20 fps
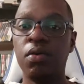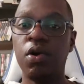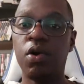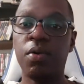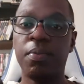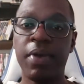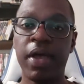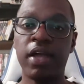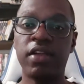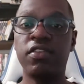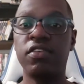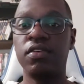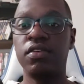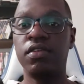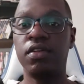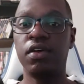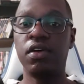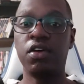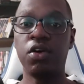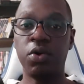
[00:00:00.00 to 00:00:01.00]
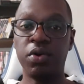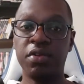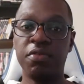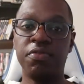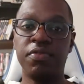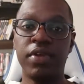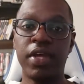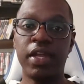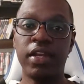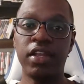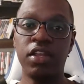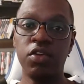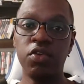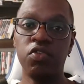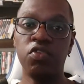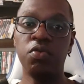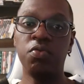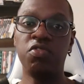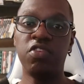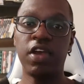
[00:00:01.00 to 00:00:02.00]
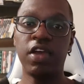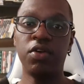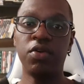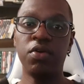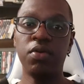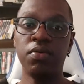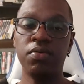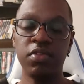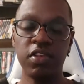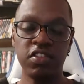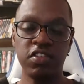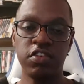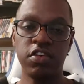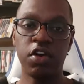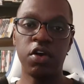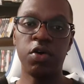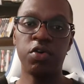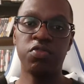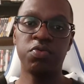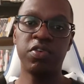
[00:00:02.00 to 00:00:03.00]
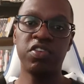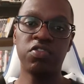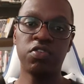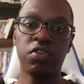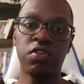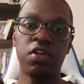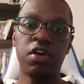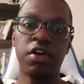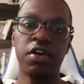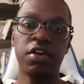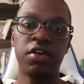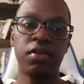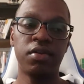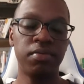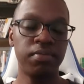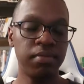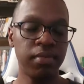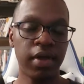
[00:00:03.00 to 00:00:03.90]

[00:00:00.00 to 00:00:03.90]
Welcome back to the Coding Fanatic YouTube channel. This is your host, Richard Clark.